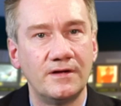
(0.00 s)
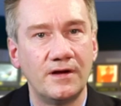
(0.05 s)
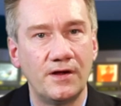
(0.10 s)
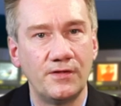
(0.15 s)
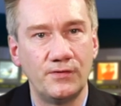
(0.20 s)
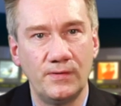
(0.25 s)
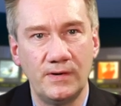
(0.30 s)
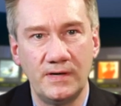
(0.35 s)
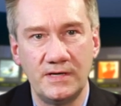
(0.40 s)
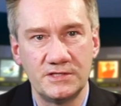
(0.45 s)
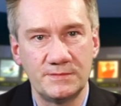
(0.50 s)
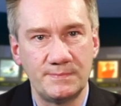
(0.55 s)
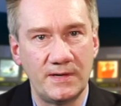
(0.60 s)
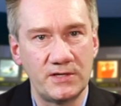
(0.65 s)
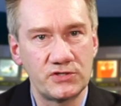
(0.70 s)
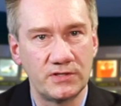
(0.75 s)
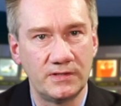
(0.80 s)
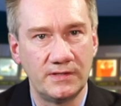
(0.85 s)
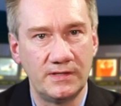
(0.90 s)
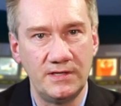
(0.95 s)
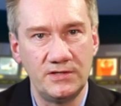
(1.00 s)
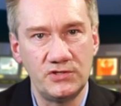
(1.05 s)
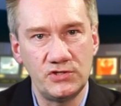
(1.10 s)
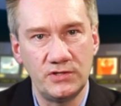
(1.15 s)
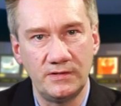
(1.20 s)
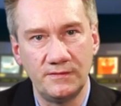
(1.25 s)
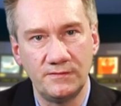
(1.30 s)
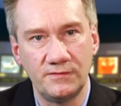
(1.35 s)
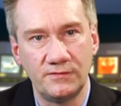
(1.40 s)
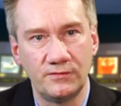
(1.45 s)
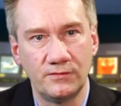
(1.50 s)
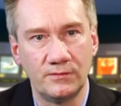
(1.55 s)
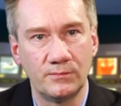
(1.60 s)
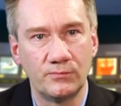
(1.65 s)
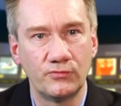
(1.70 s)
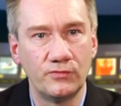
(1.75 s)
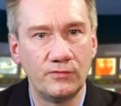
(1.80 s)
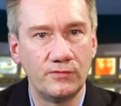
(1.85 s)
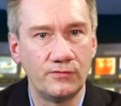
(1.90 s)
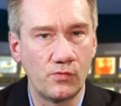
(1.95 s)
Are there any special initiatives to
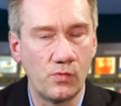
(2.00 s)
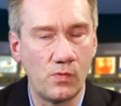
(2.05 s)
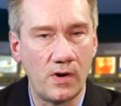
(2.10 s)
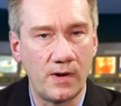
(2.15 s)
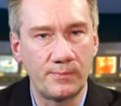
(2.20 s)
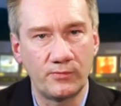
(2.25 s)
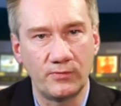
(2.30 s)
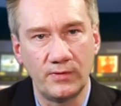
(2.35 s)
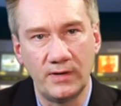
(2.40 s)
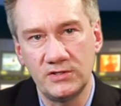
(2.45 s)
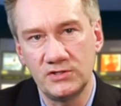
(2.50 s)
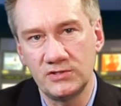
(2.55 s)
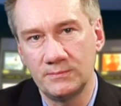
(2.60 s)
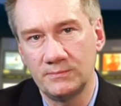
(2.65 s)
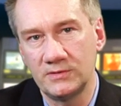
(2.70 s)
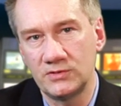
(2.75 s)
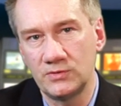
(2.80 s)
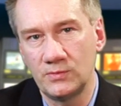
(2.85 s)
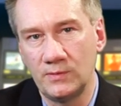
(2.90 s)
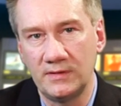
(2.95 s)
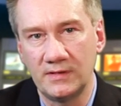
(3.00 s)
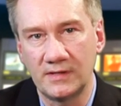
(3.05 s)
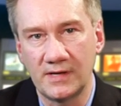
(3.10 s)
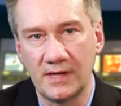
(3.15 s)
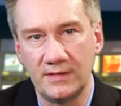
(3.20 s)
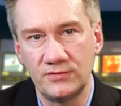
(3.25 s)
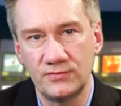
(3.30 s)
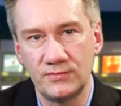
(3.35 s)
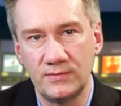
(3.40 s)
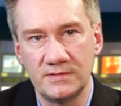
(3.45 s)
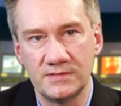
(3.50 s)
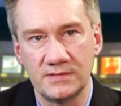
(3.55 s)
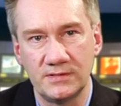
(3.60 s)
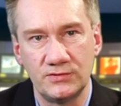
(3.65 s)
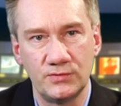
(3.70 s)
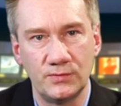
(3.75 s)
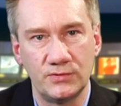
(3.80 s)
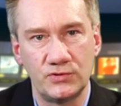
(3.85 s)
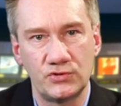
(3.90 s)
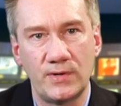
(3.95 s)
improve cooperation between the countries and
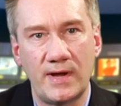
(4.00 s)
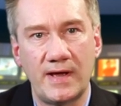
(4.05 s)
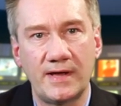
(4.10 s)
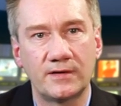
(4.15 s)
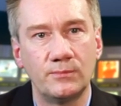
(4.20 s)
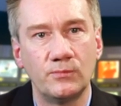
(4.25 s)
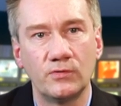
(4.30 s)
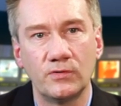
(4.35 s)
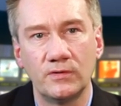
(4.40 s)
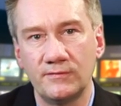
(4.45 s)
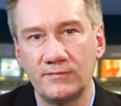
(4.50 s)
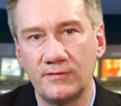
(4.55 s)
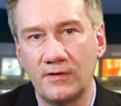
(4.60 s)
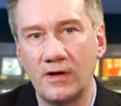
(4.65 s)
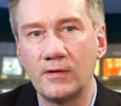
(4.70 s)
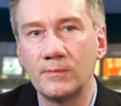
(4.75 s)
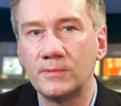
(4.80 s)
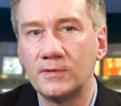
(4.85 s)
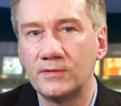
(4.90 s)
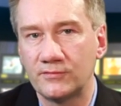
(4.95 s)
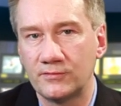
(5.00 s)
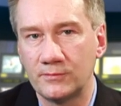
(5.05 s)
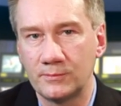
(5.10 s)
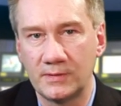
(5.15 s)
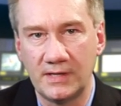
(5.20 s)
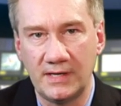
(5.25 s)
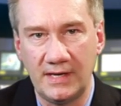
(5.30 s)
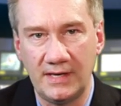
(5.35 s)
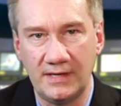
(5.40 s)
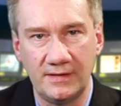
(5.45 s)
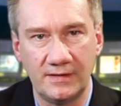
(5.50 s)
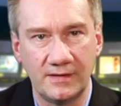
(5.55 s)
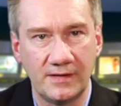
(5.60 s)
to attract more involvement from Canadian